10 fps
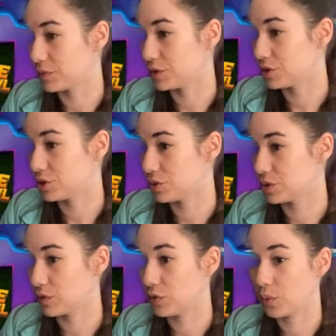choose
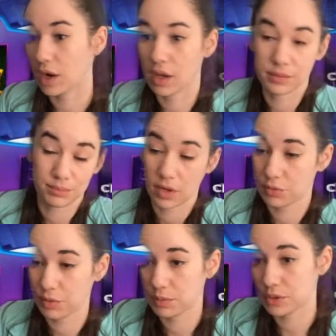if you want other
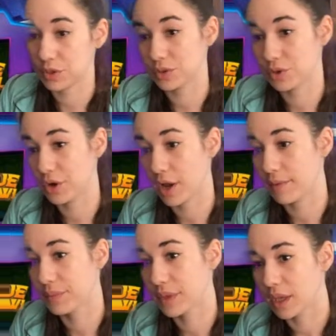people to use it or not.
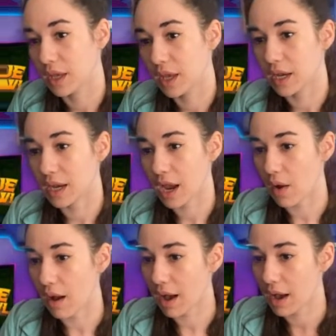Now,
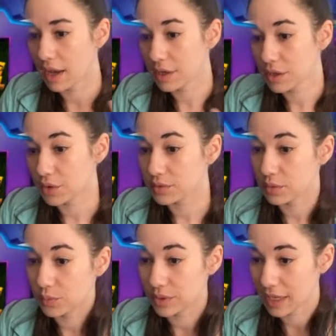I know that
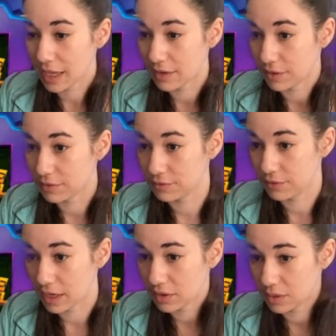we have a
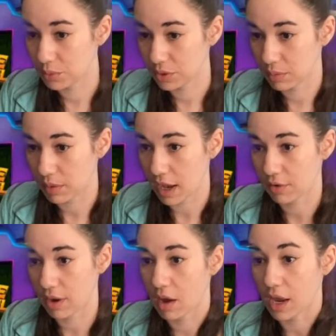very pretty
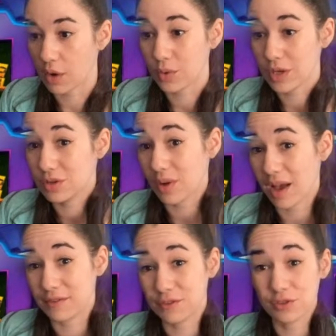background, and we do
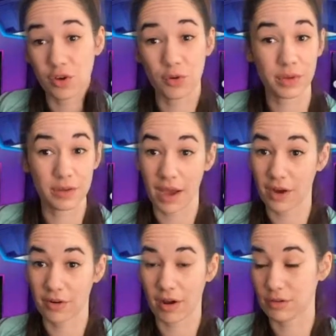have so many
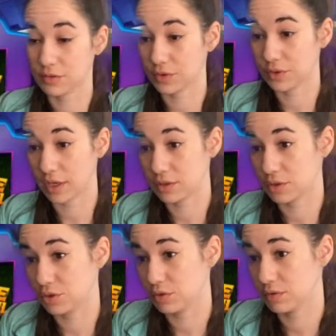backgrounds for you guys to
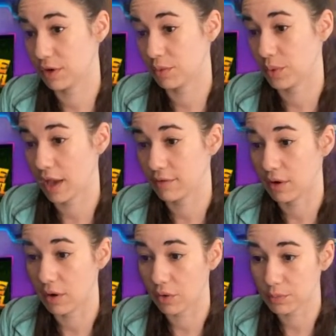choose from. We have our
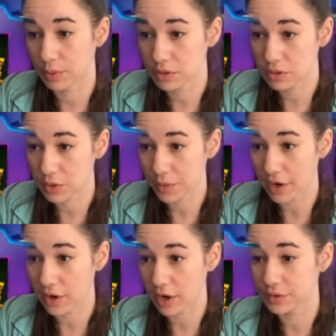own personal
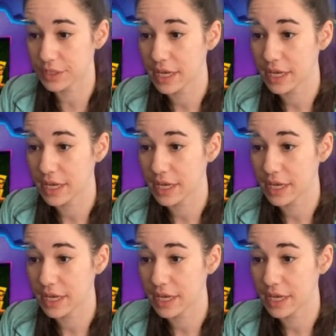backgrounds,